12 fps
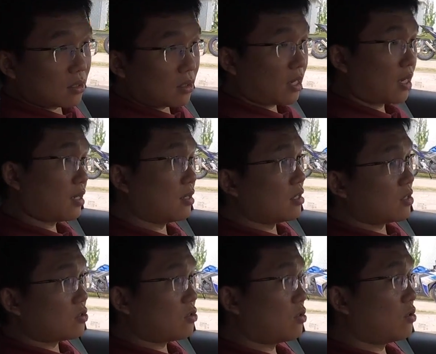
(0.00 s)
Yeah.
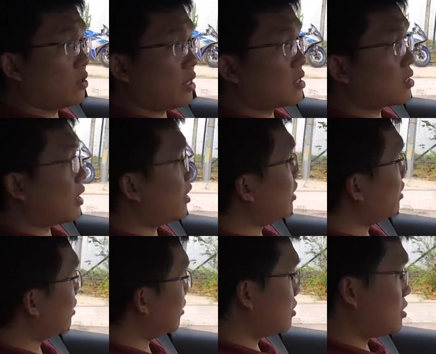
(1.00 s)
So it's, I think
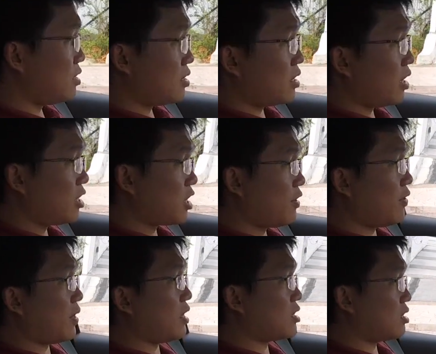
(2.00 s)
that's the HRV
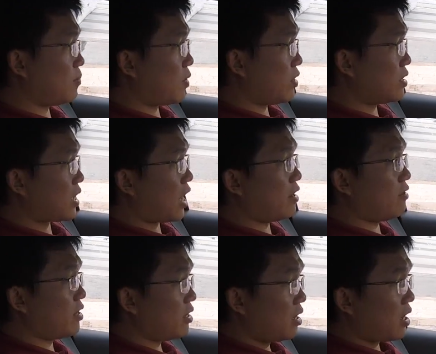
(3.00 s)
one is
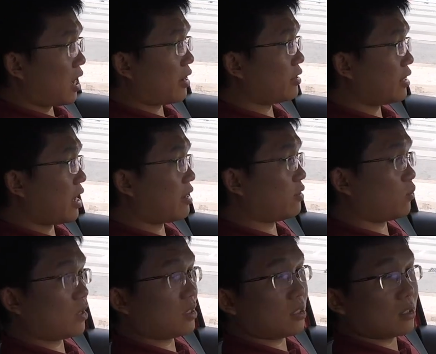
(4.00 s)
100, 110,
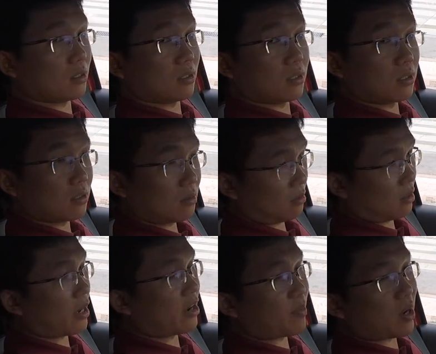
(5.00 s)
120.
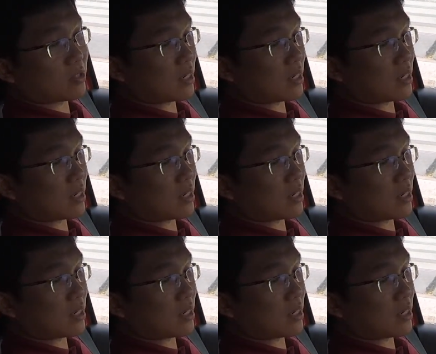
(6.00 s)
Thereabouts.